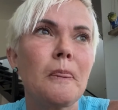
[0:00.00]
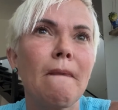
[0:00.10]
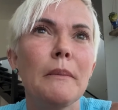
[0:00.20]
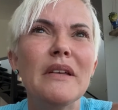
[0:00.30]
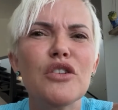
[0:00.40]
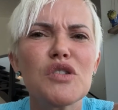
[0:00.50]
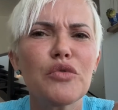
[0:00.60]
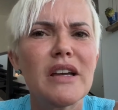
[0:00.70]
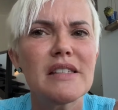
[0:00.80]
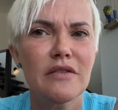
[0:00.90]
But there's a
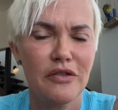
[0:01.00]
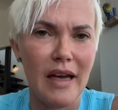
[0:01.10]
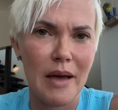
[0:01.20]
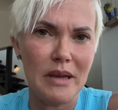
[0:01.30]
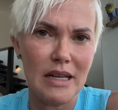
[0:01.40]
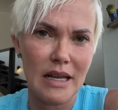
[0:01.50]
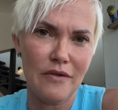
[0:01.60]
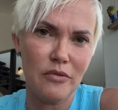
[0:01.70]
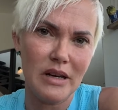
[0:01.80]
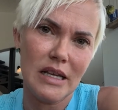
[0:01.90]
reason for that. I mean,
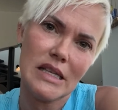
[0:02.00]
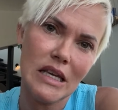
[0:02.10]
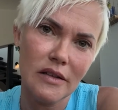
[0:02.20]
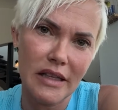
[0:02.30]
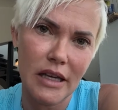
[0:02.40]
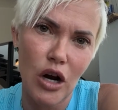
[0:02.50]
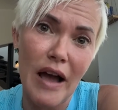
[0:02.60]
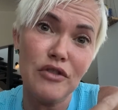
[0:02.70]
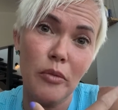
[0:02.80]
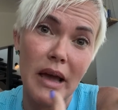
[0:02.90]
everybody's healing. I
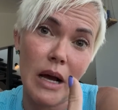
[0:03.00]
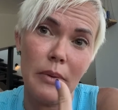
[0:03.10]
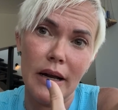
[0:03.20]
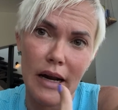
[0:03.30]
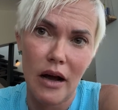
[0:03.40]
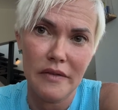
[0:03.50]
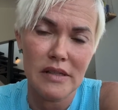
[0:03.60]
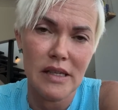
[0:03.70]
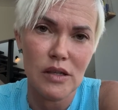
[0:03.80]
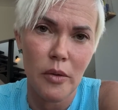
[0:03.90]
have no makeup on now,
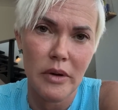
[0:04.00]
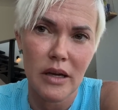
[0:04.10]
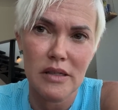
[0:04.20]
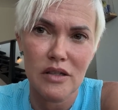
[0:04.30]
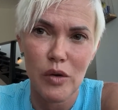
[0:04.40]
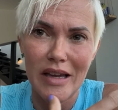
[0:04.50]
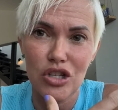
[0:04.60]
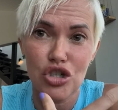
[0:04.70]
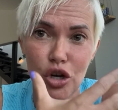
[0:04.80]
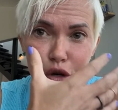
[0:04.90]
obviously, so I can
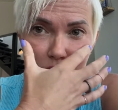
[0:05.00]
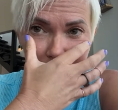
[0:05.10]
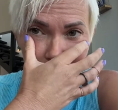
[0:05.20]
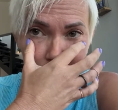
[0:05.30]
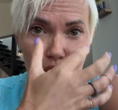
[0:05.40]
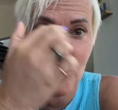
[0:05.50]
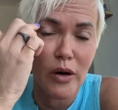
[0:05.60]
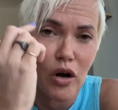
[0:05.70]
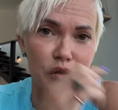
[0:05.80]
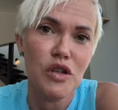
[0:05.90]
show you the CO2
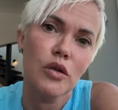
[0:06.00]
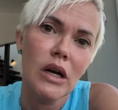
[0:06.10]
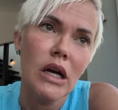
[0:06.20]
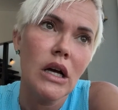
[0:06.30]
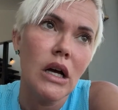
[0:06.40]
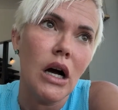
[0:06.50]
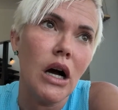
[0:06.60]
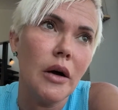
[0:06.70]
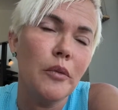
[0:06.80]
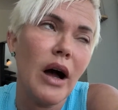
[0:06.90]
and also,
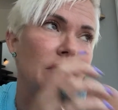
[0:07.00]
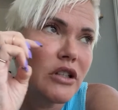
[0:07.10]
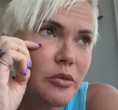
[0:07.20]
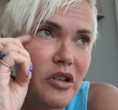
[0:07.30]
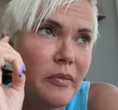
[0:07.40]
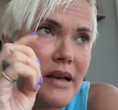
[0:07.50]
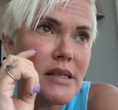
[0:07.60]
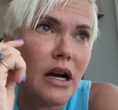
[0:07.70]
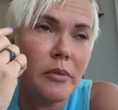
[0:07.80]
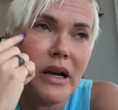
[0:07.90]
I have a little bit of
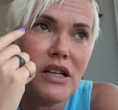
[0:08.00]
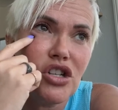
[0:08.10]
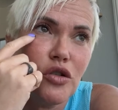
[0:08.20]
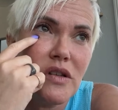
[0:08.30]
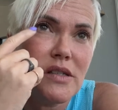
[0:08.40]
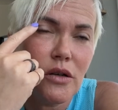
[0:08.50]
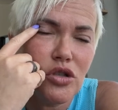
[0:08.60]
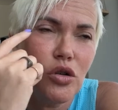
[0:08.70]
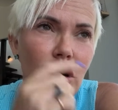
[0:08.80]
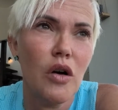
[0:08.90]
mascara, but I can show you the
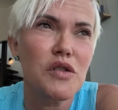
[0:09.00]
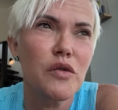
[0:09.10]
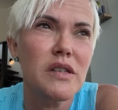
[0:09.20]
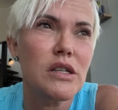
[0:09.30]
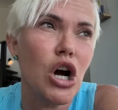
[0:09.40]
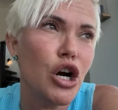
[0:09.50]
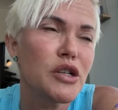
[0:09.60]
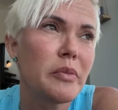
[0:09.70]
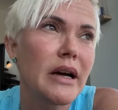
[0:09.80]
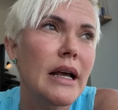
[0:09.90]
CO2 and also the scars.
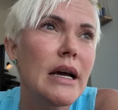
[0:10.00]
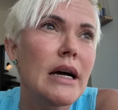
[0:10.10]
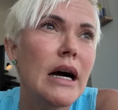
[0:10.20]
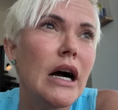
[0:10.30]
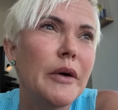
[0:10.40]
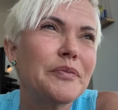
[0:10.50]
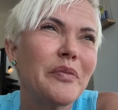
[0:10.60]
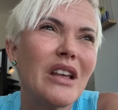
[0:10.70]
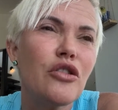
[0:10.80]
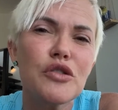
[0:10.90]
But,
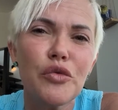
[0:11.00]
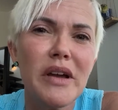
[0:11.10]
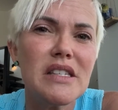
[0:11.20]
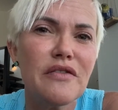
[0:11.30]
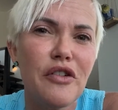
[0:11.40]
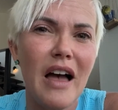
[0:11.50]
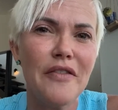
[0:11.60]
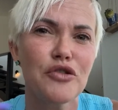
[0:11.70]
there's a reason for that.